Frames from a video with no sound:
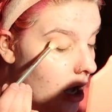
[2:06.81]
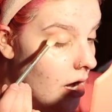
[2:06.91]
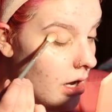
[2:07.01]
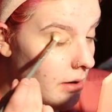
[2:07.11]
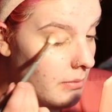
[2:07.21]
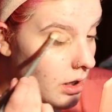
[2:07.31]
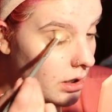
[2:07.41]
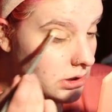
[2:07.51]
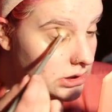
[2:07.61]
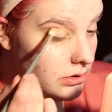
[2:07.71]

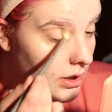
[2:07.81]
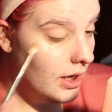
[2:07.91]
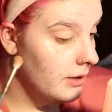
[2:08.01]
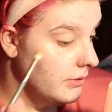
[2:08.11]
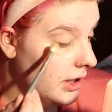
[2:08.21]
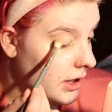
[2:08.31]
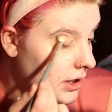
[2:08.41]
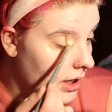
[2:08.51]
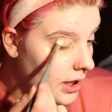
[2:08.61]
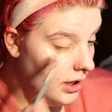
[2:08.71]
Also, I'm like,
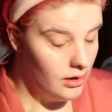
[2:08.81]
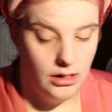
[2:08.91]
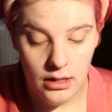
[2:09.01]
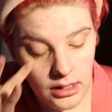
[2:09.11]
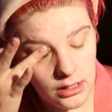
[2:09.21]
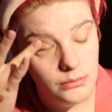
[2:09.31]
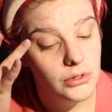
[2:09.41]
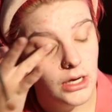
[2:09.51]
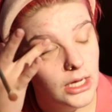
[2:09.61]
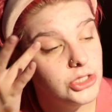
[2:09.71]
I didn't
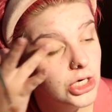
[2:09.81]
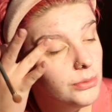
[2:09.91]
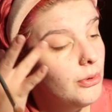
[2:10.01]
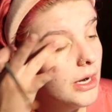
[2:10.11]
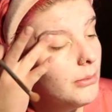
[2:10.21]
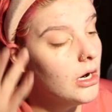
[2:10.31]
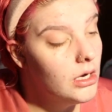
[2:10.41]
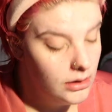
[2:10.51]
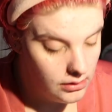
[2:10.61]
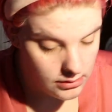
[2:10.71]
put eyeshadow primer
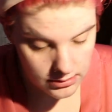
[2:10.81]
on.